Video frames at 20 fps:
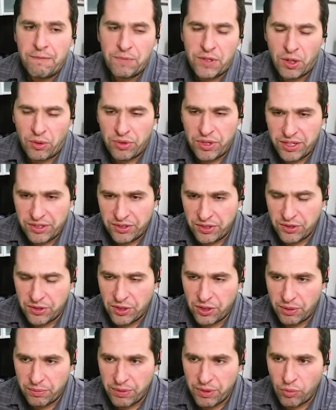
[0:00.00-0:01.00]
You know, this is
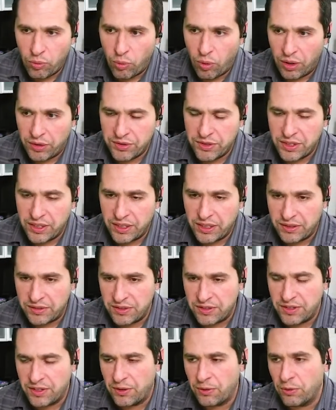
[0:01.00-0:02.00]
going to be one to
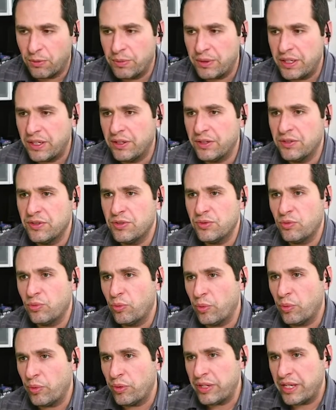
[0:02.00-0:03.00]
consider because
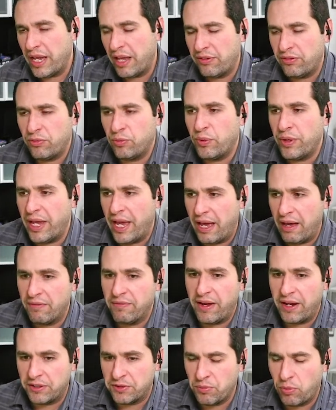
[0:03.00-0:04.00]
yes, we
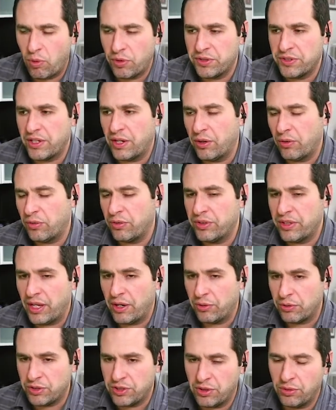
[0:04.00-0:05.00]
have exports that are
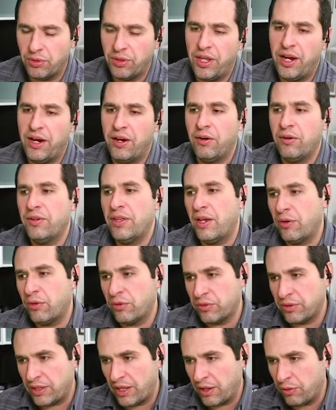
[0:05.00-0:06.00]
that are still there that
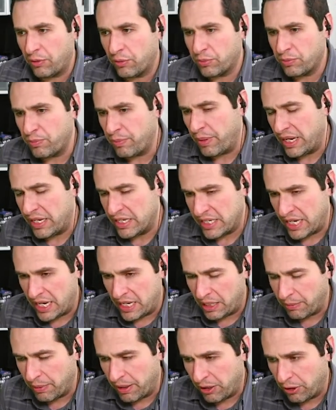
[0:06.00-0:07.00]
are that are
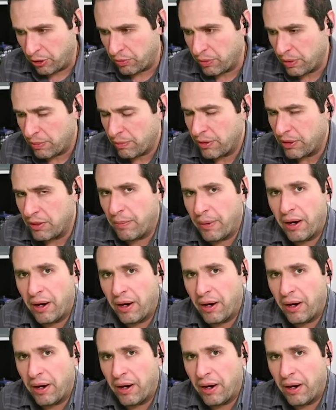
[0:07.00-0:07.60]
maintaining about a 3 million